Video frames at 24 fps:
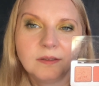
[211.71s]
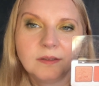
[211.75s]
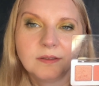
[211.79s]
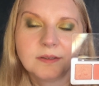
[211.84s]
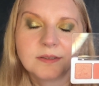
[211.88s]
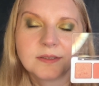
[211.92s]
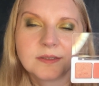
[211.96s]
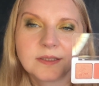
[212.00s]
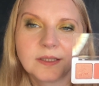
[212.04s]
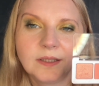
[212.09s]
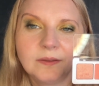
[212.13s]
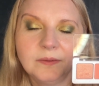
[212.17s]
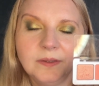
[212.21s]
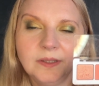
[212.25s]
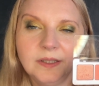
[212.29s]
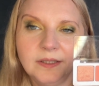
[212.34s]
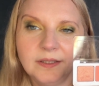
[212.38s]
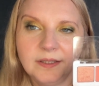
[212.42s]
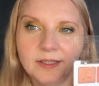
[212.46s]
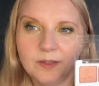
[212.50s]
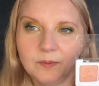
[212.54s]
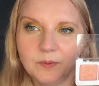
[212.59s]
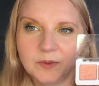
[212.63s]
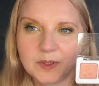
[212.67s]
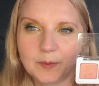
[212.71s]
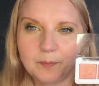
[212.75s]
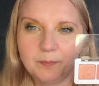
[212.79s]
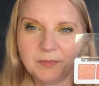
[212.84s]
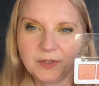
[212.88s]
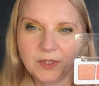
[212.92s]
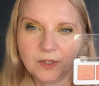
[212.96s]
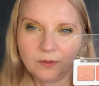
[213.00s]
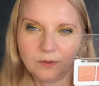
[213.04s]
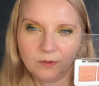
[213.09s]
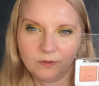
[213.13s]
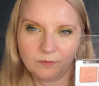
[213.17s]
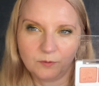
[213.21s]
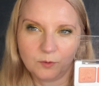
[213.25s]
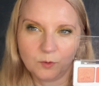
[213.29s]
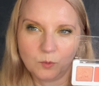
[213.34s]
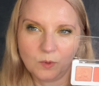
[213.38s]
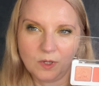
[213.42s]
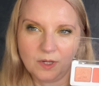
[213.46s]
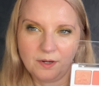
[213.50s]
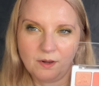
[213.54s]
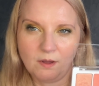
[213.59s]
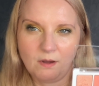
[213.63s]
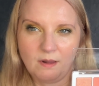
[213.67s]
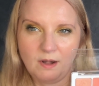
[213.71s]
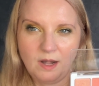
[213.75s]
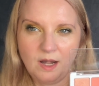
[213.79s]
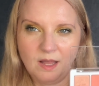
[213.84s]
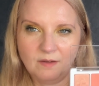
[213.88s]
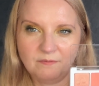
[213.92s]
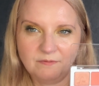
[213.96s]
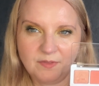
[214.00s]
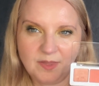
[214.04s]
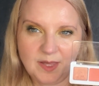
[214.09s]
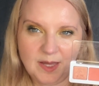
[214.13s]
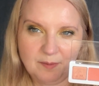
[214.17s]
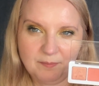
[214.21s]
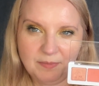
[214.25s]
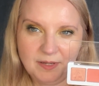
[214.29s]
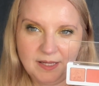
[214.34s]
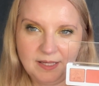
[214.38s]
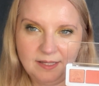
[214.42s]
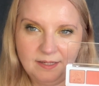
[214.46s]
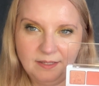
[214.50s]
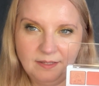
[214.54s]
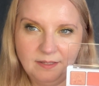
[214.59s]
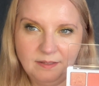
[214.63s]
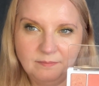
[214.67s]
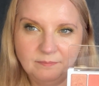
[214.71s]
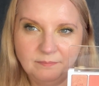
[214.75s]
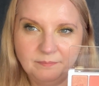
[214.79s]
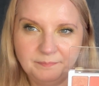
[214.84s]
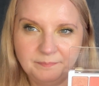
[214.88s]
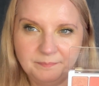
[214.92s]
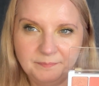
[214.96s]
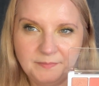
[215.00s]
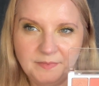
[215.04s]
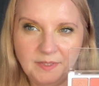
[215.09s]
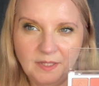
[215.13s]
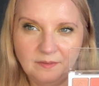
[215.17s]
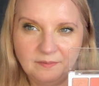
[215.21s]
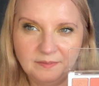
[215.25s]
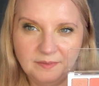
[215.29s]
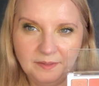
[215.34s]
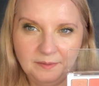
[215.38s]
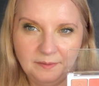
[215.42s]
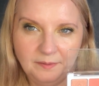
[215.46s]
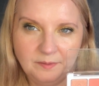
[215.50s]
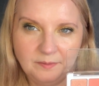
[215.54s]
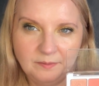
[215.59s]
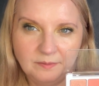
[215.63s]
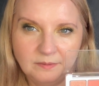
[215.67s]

So yeah, that was a beautiful one. I love that palette, love it.